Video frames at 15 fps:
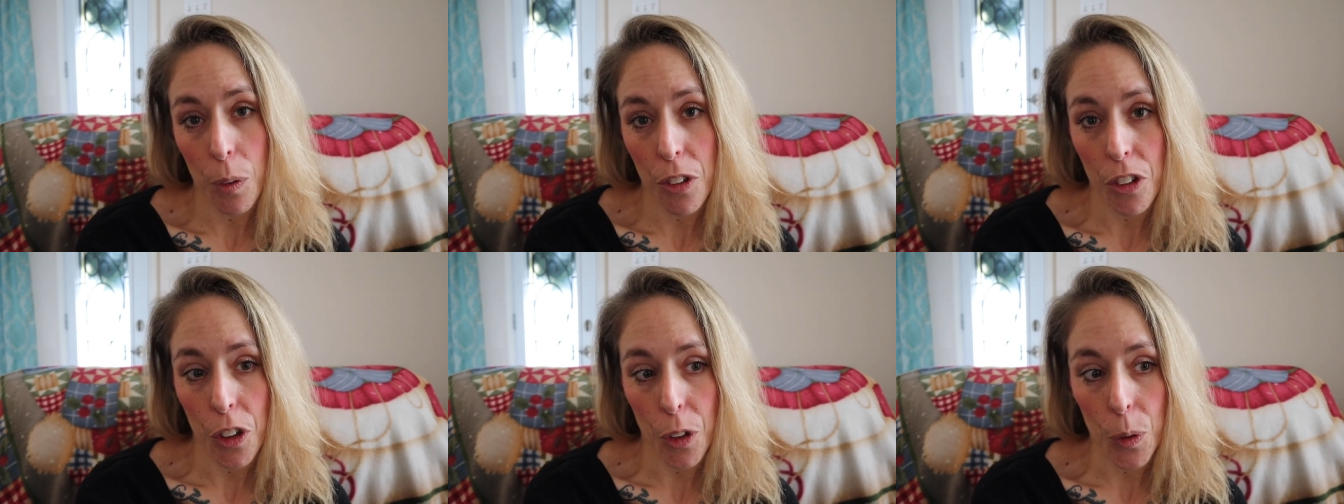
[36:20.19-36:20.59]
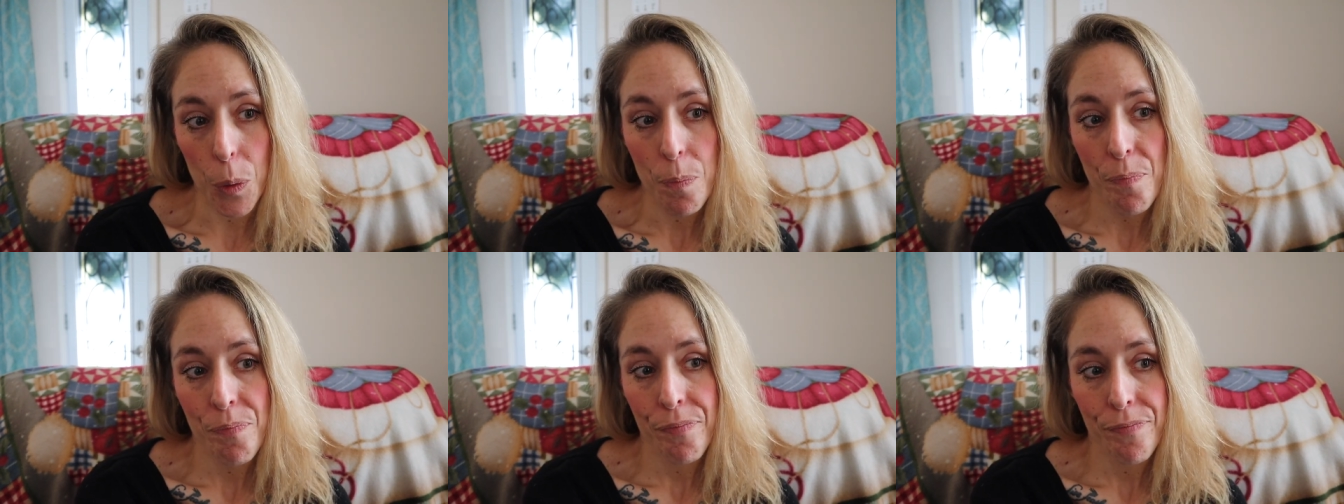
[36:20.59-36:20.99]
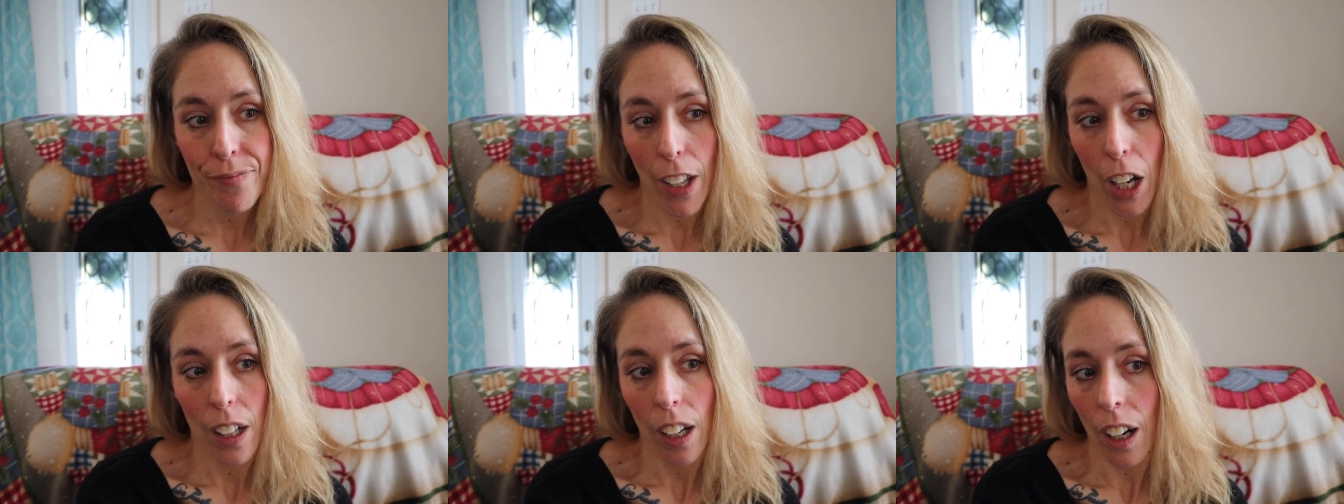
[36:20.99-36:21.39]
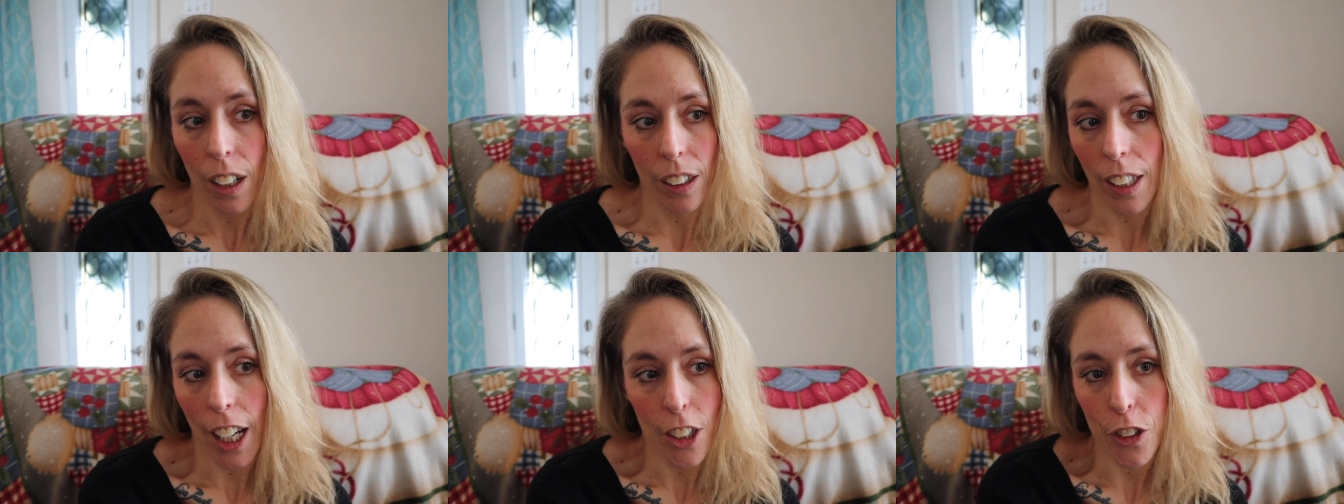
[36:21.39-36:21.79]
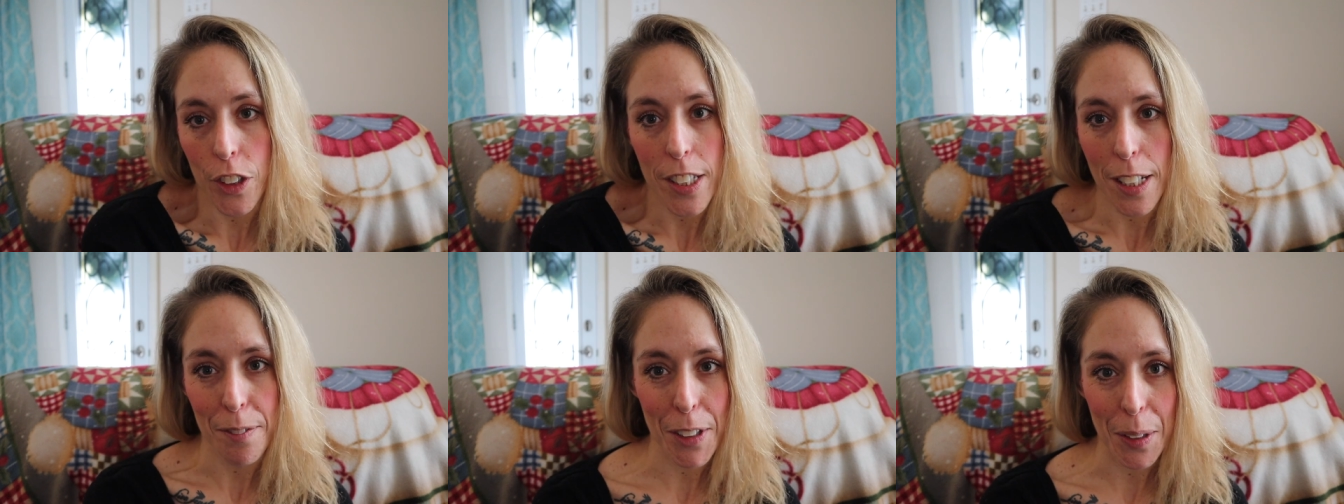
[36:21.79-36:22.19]
with you, all
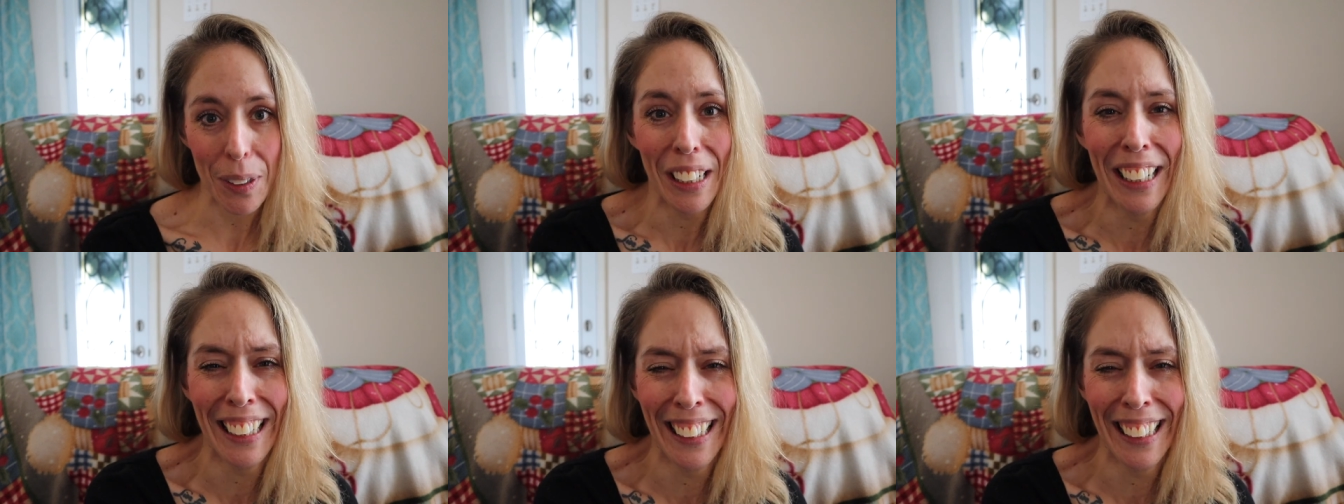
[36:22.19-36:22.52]
hundreds of you.